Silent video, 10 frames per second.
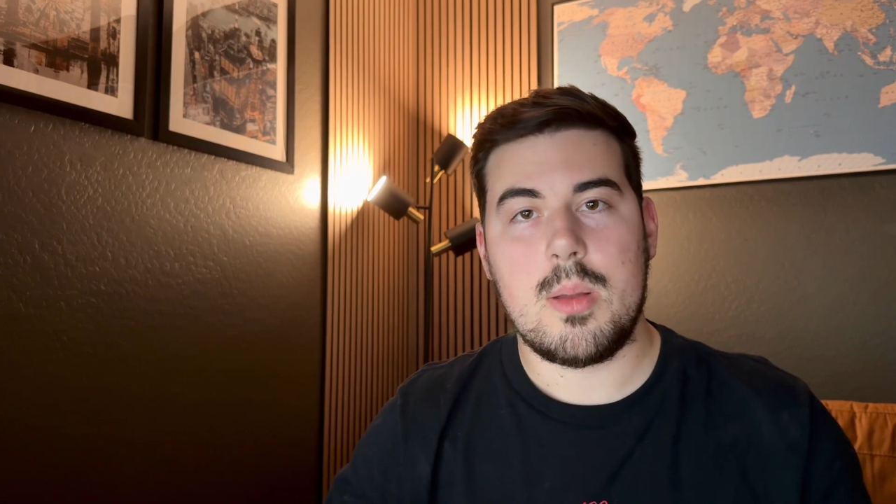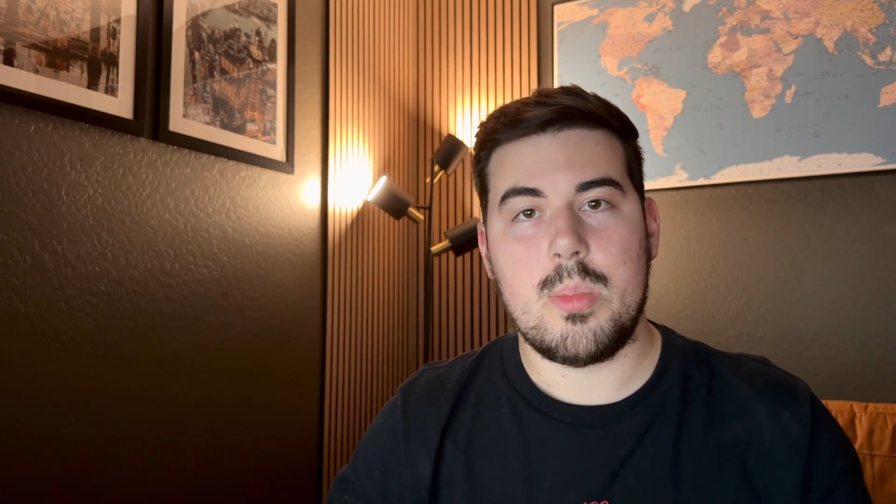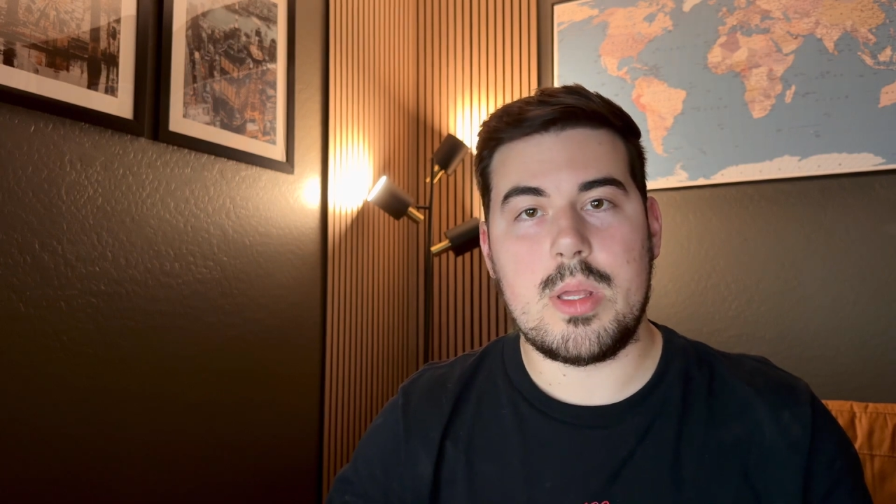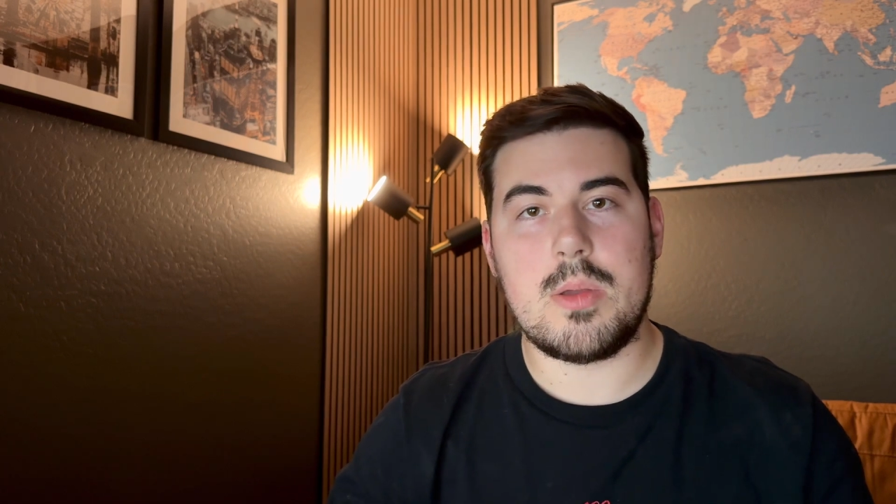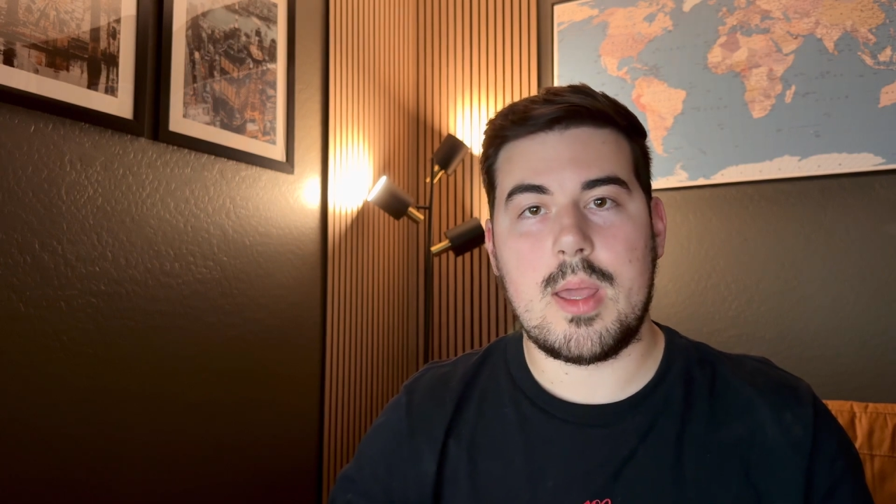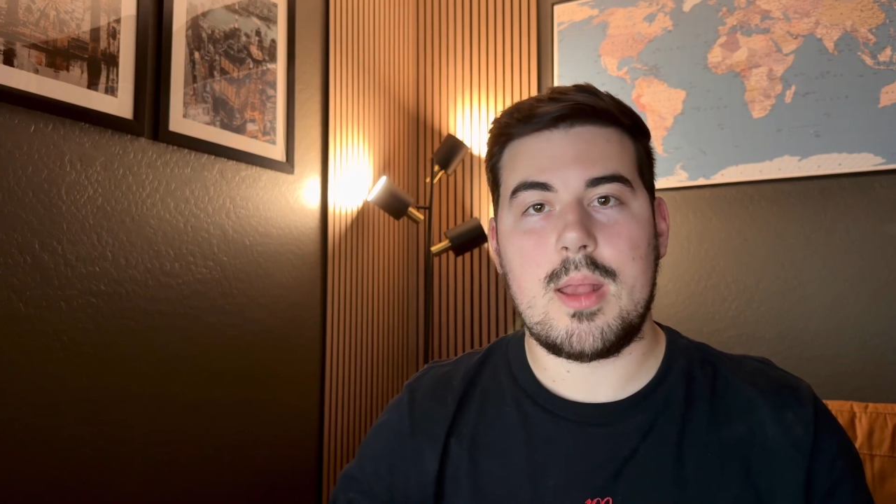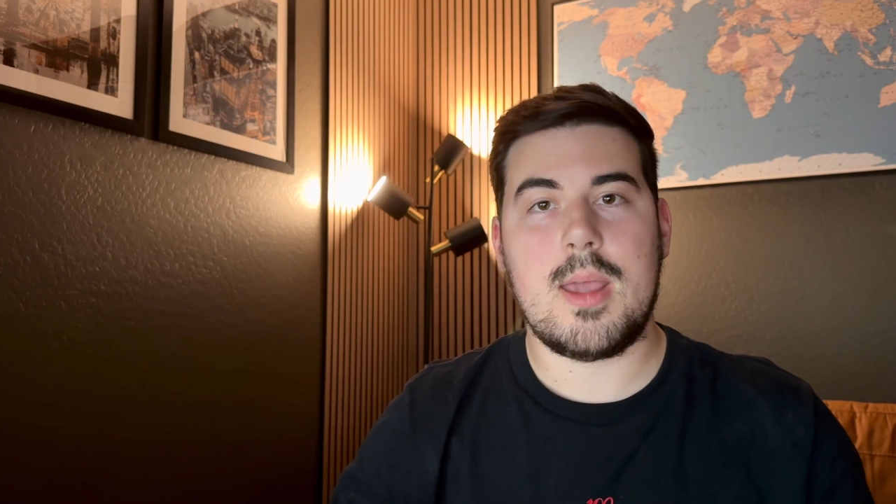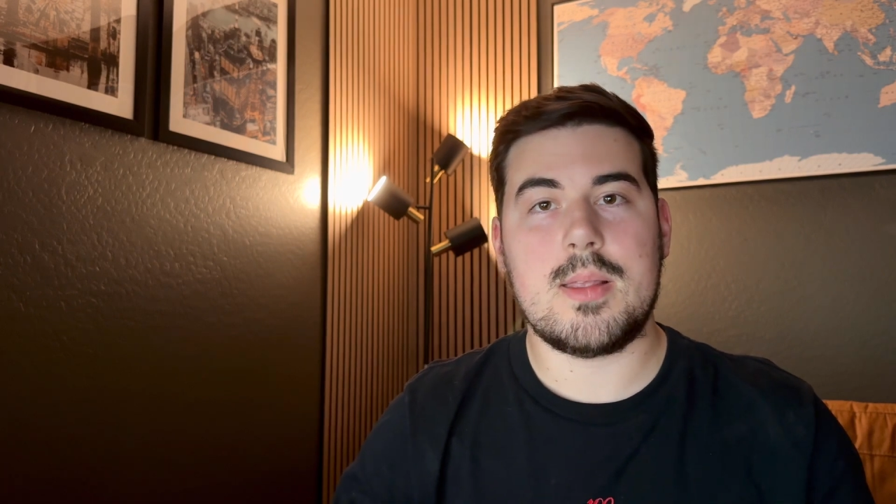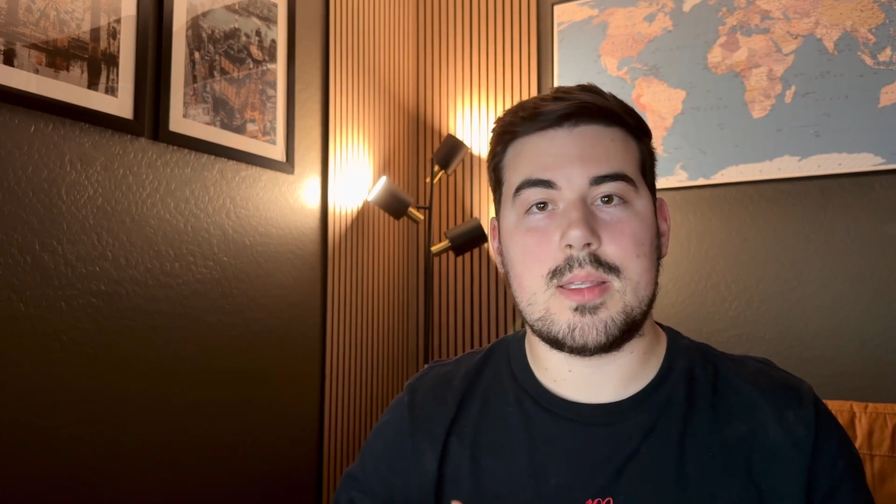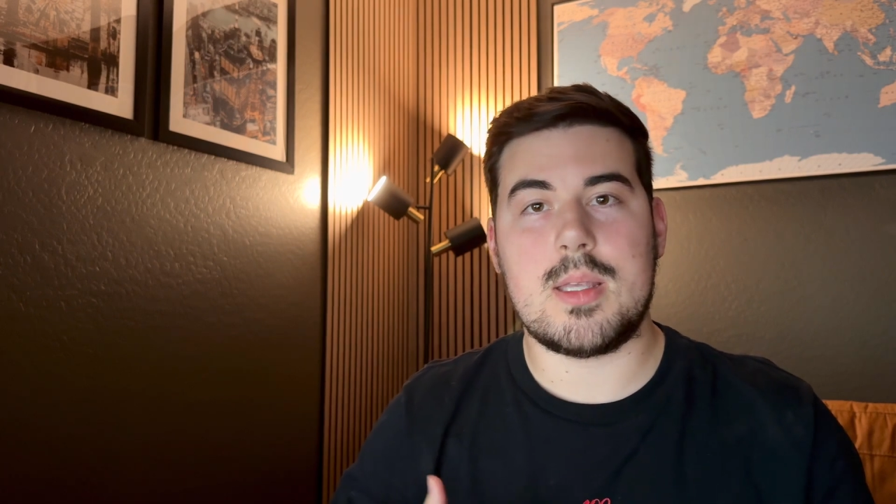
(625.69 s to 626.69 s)
but you get
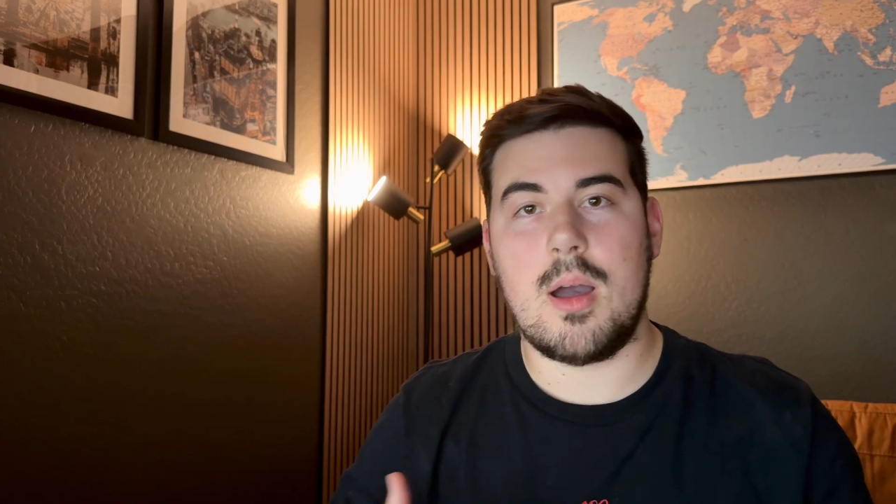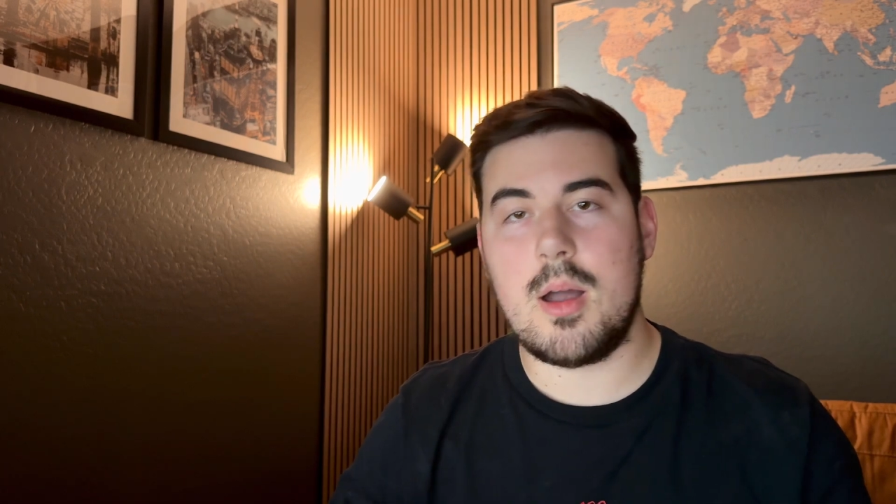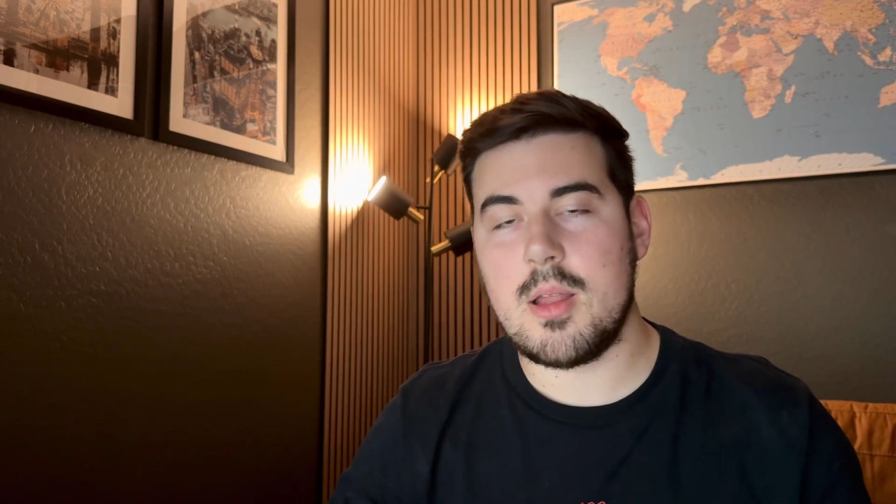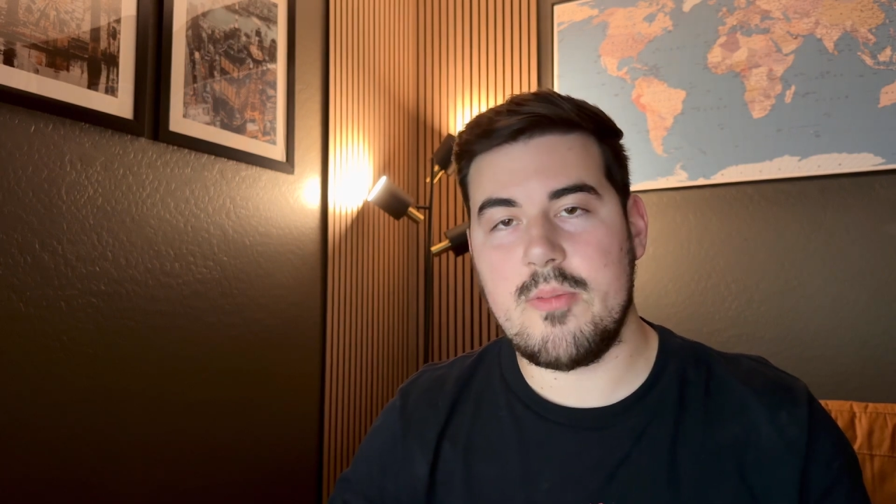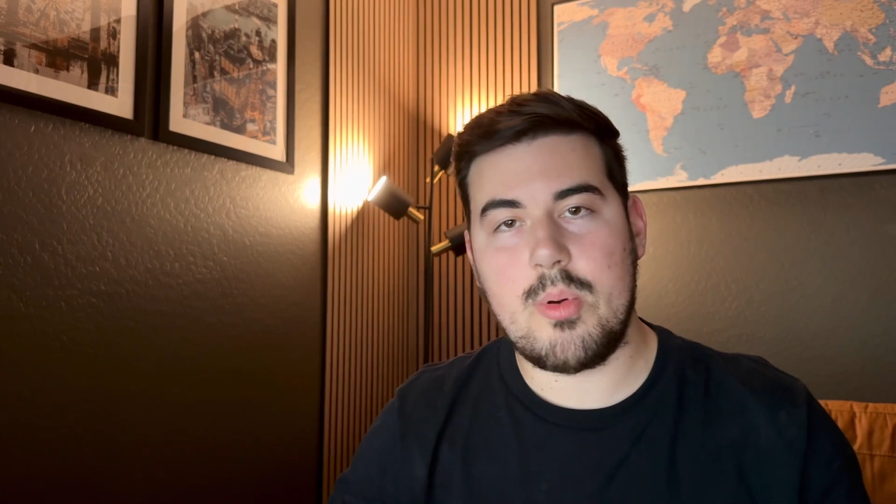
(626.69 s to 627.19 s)
a ton of